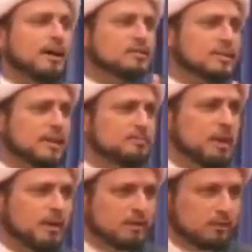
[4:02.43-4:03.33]
Sayyid
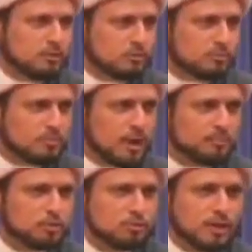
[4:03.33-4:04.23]
Bahr al-Ulum,
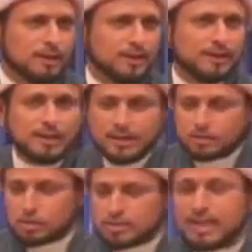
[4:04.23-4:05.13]
rahmatullah alayh.
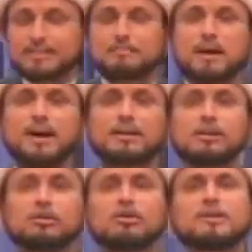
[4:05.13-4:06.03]
So Sayyid Bahr
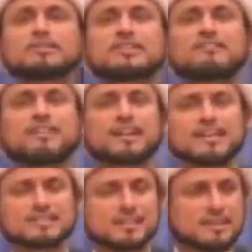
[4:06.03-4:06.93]
al-Ulum has several
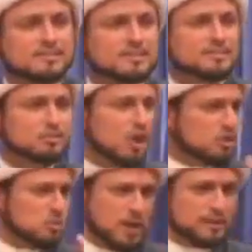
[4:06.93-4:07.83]
incidences,
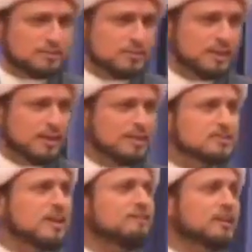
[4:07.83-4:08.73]
not once,
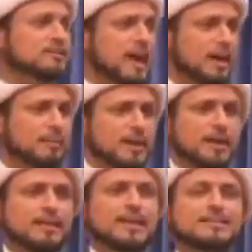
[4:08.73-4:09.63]
several times.
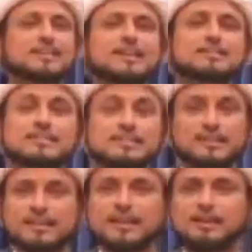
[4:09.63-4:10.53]
There's an
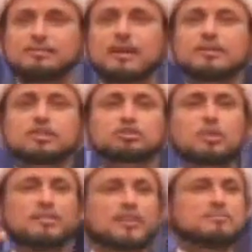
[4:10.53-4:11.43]
incident, he, the, the
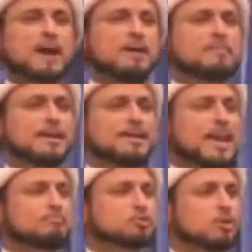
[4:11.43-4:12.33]
12th Imam
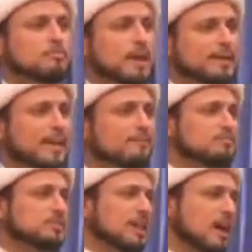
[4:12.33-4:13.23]
came to him and gave
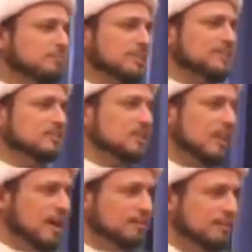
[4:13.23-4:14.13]
him salams in the
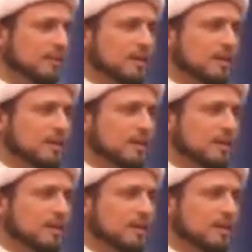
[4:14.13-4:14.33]
Salat.